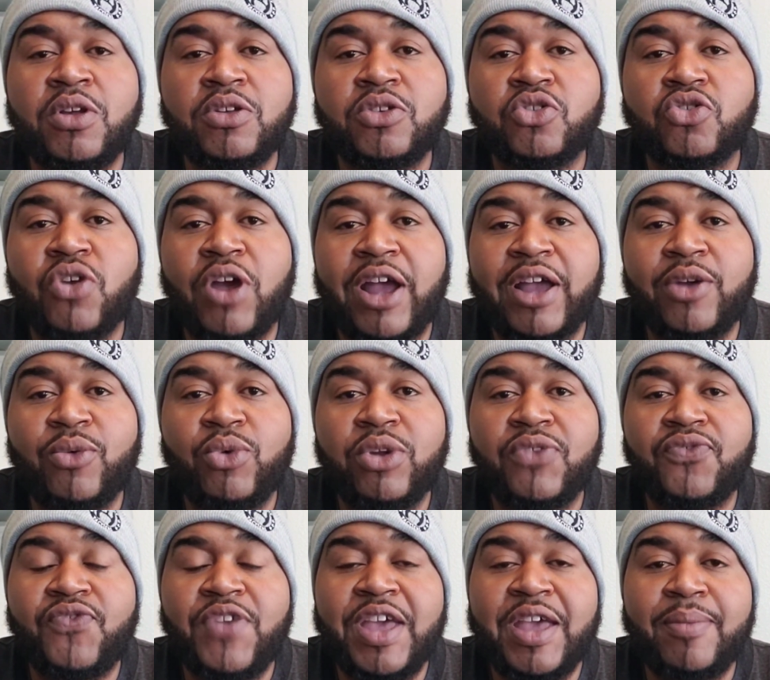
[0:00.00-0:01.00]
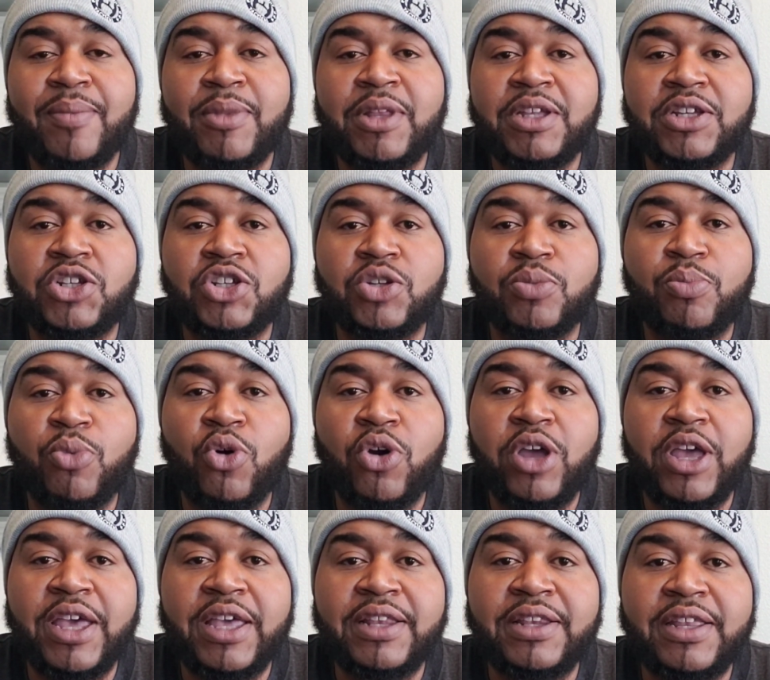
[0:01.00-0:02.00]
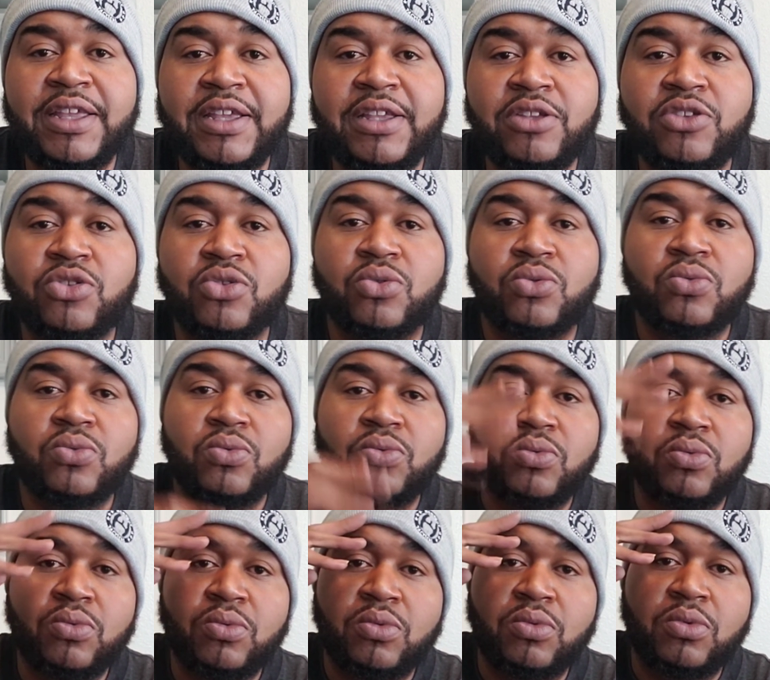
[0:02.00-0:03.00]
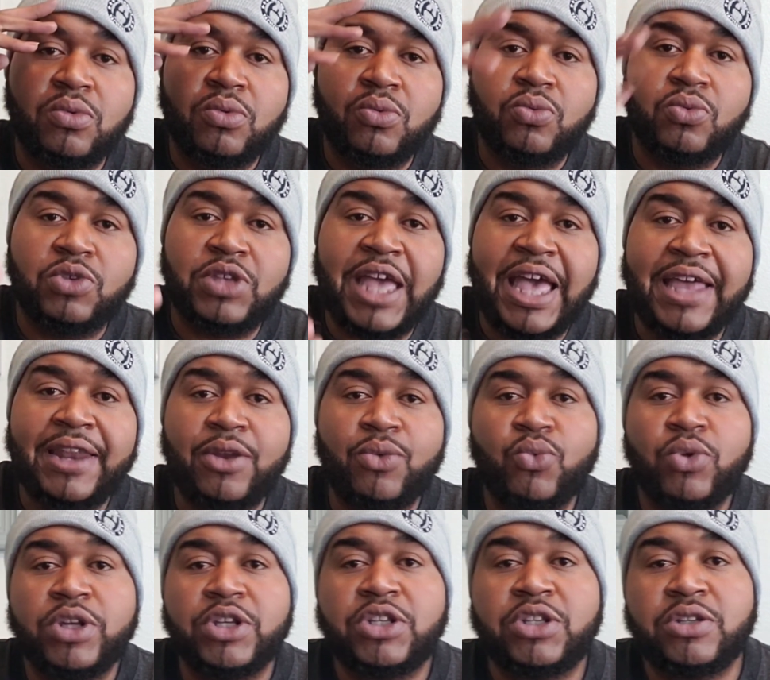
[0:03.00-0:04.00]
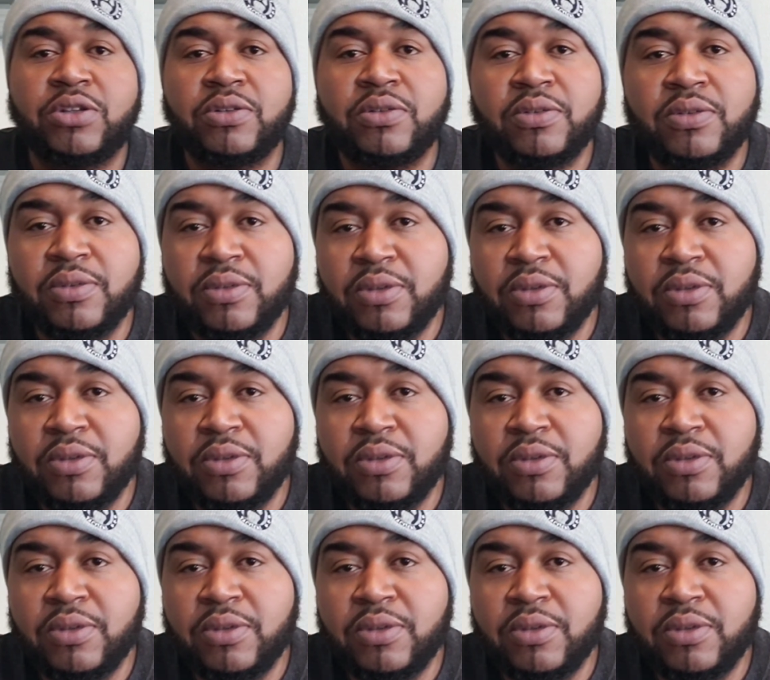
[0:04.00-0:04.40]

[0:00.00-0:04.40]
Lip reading: It's cracking with a family. It's your boy Ant Diesel. What's happening with you?